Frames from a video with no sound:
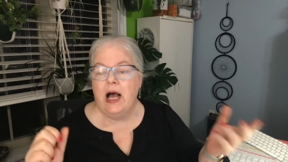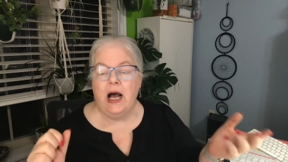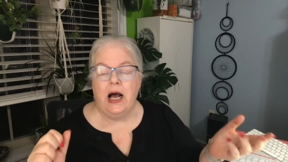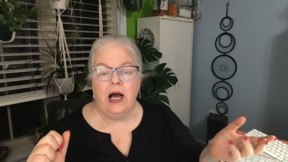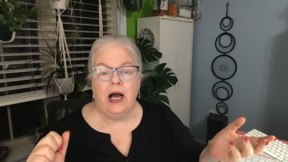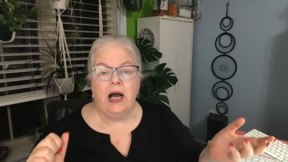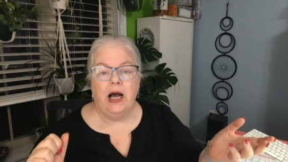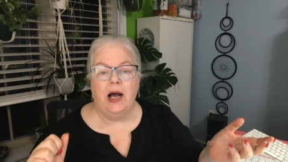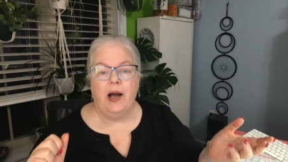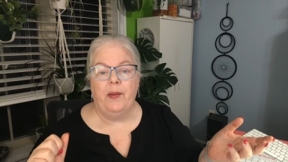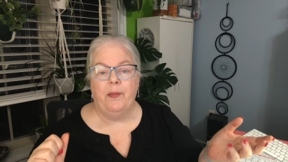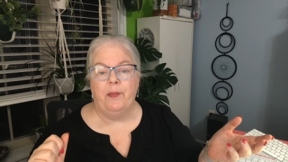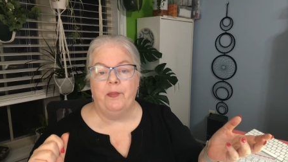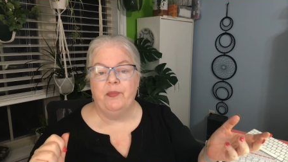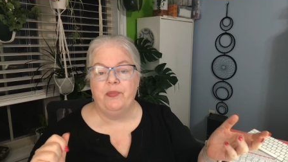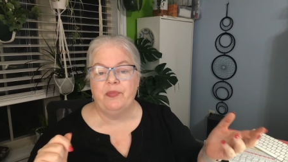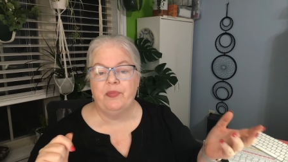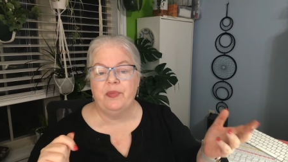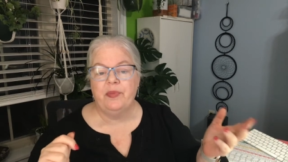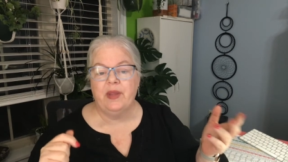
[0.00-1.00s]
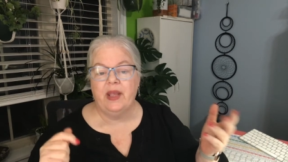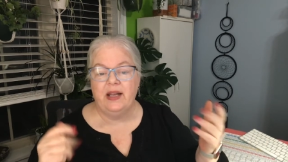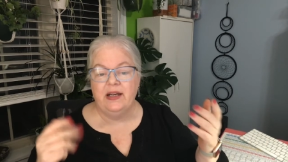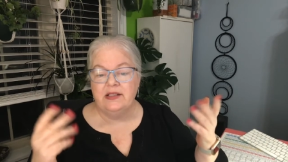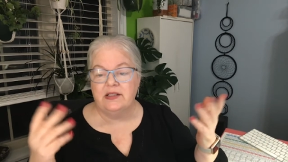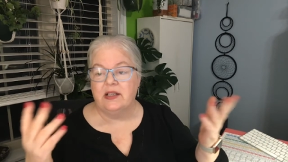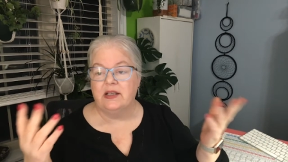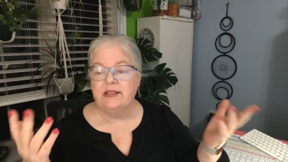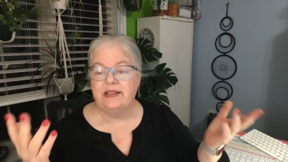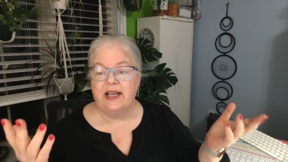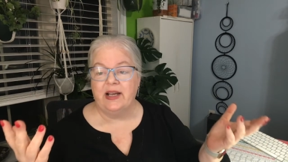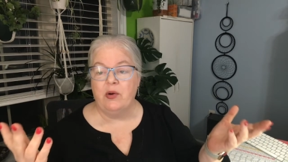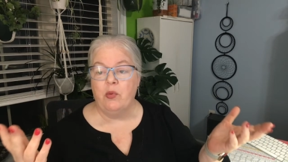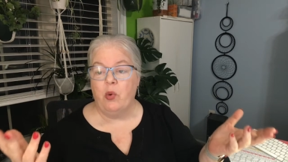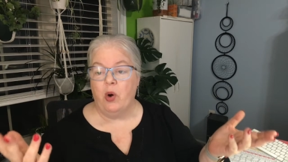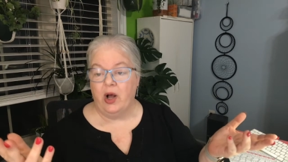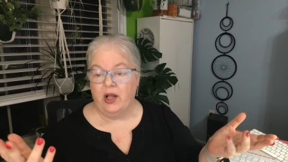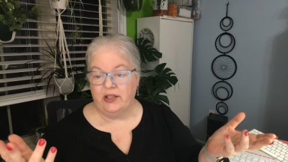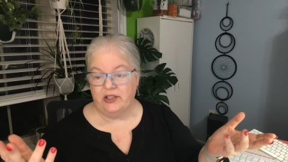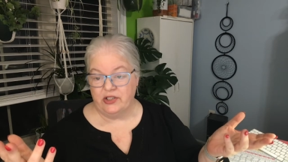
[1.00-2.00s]
Um, and it's going to take a
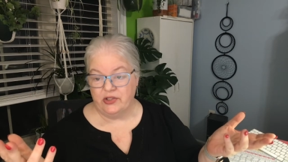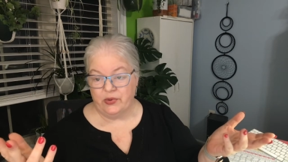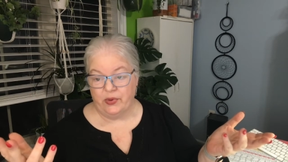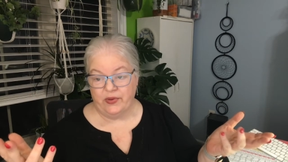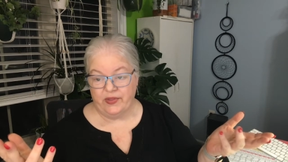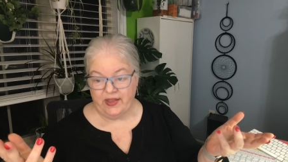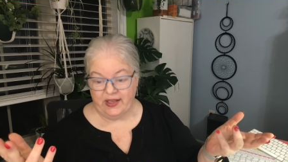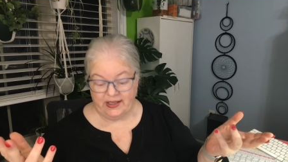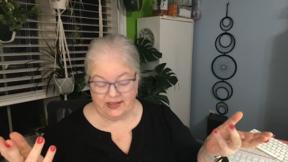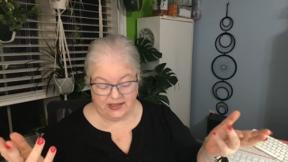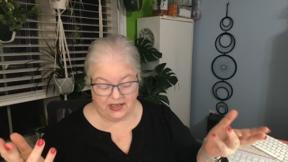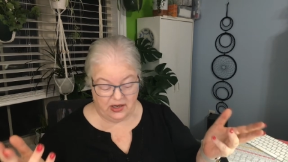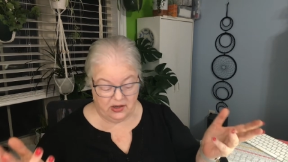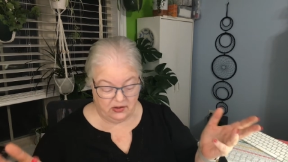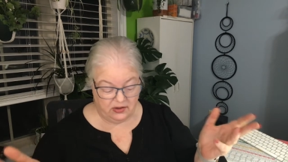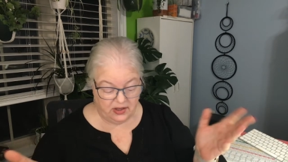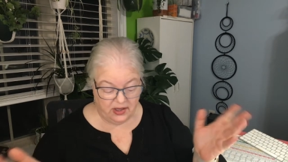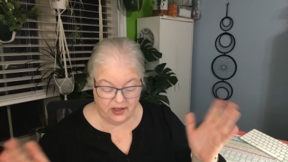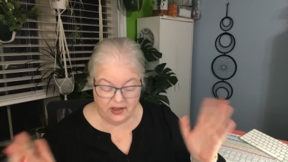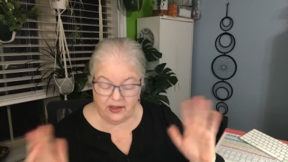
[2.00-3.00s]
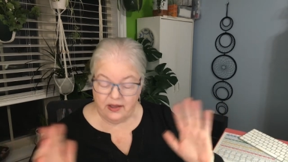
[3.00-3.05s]
while to sort things out,